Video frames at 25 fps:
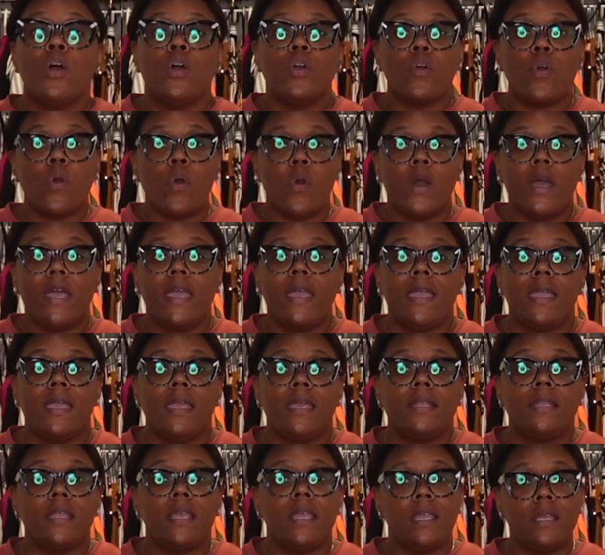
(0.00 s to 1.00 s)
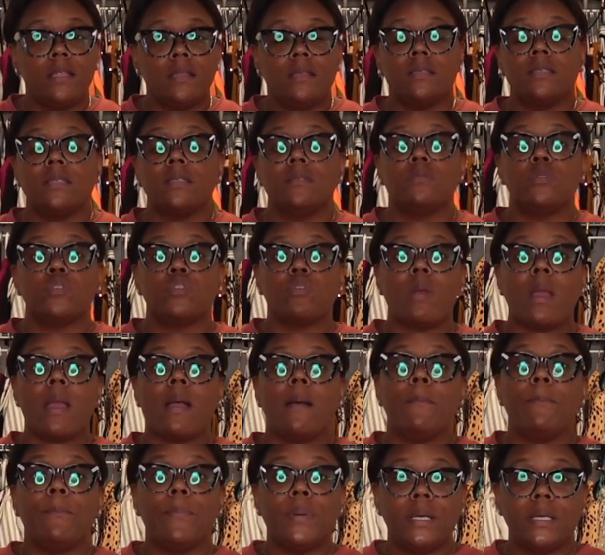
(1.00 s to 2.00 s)
go ahead hit the
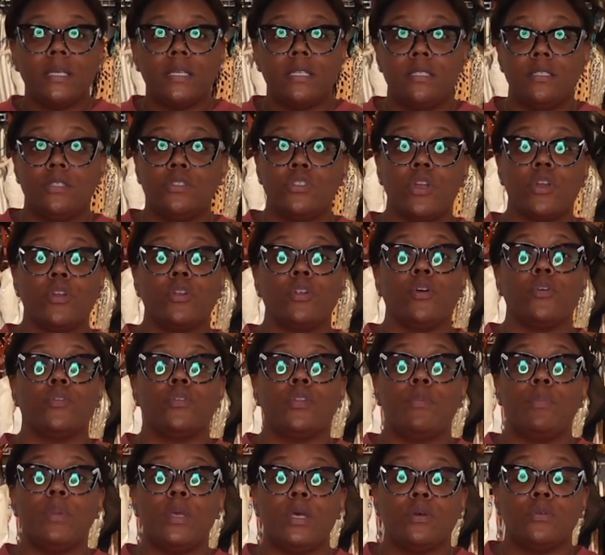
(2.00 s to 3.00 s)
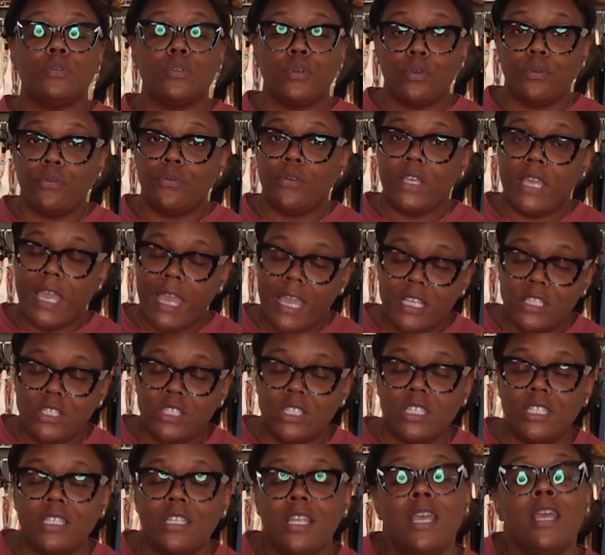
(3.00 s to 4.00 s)
subscribe button turn on the bell
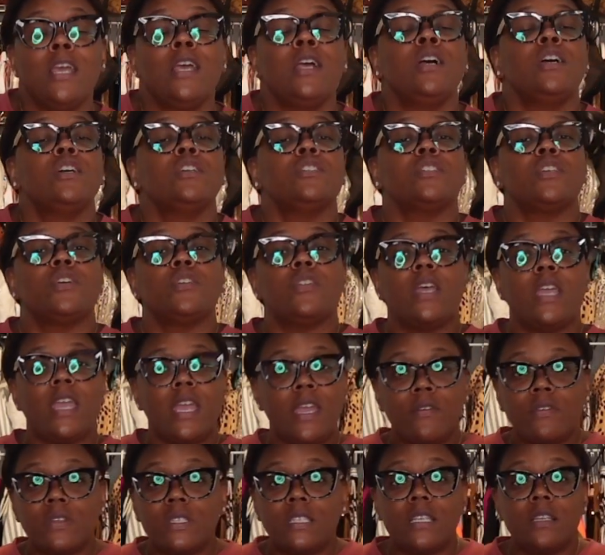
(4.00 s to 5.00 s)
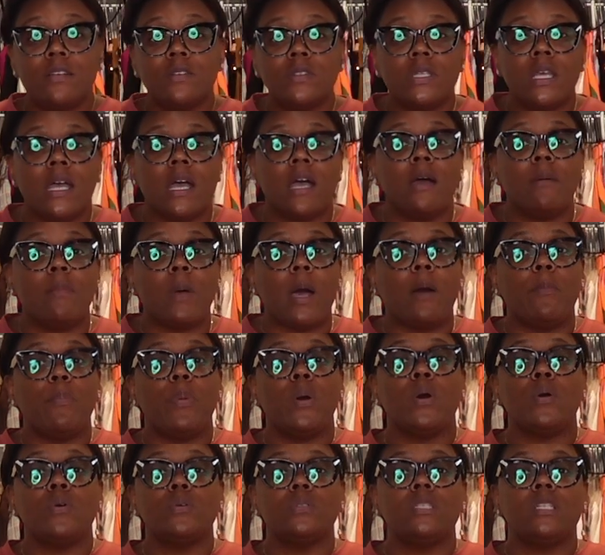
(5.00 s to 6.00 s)
notification so that every single time i
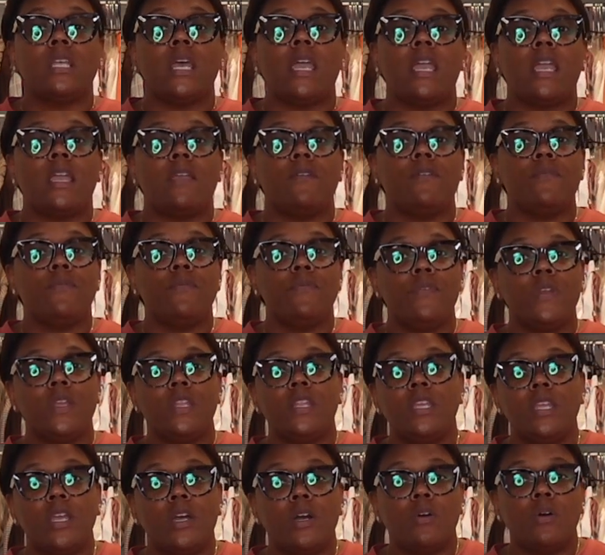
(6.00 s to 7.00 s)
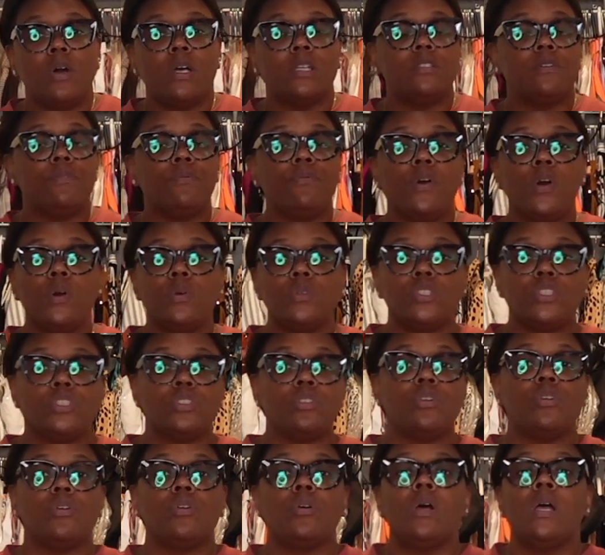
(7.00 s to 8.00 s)
post a video a
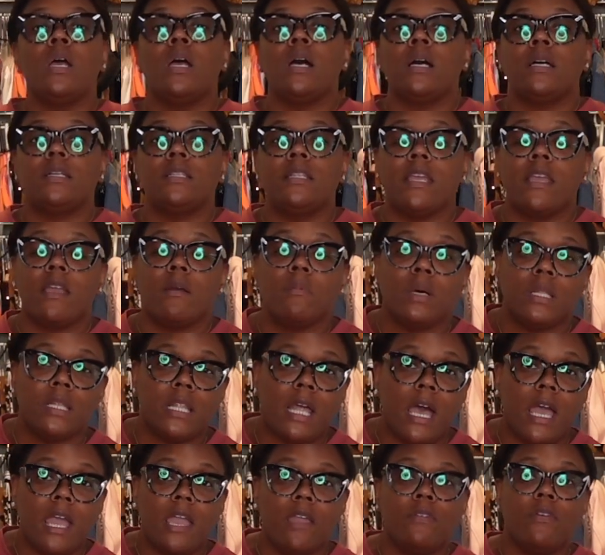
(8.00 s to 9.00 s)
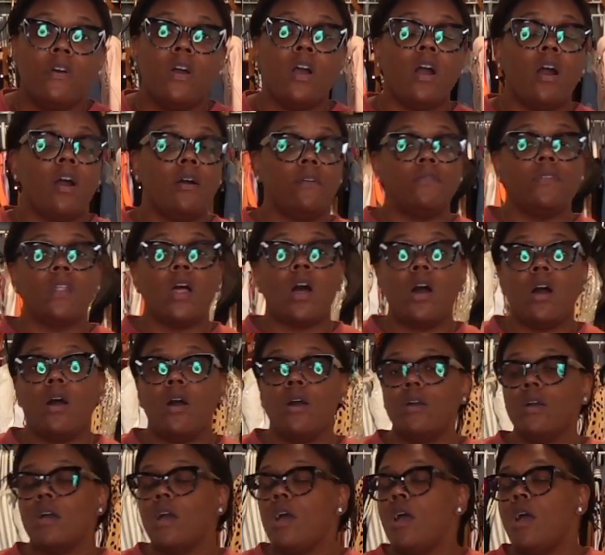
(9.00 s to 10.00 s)
devotional a day in my life a
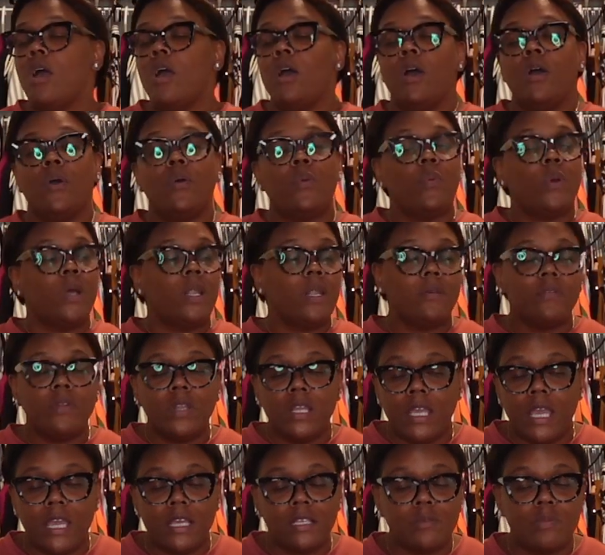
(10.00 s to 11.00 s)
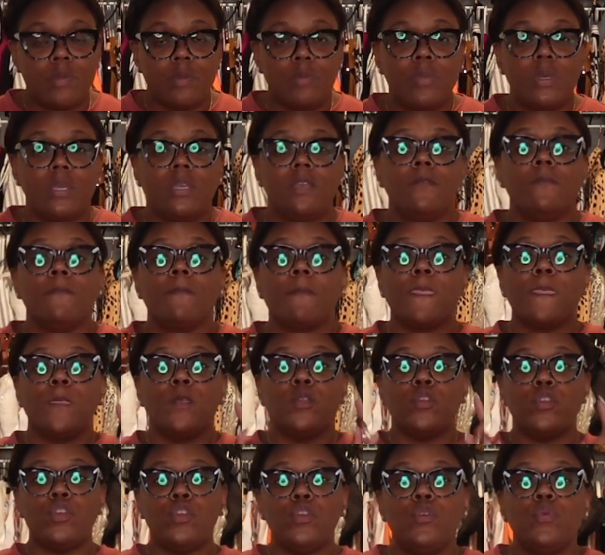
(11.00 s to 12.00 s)
vlog whatever the case may be
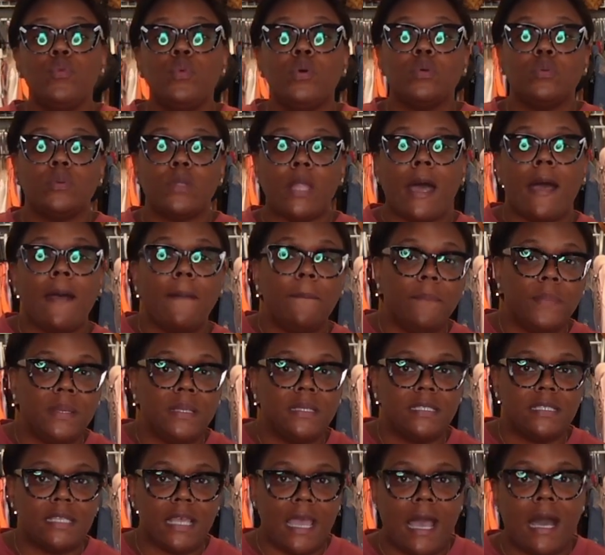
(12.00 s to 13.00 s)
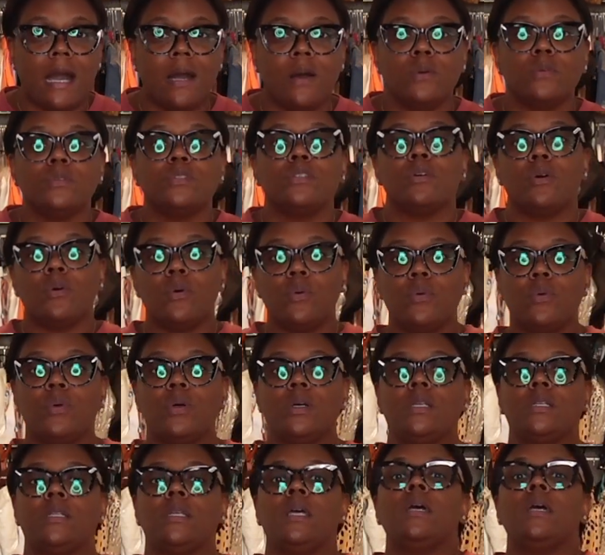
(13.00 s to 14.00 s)
you will not miss out on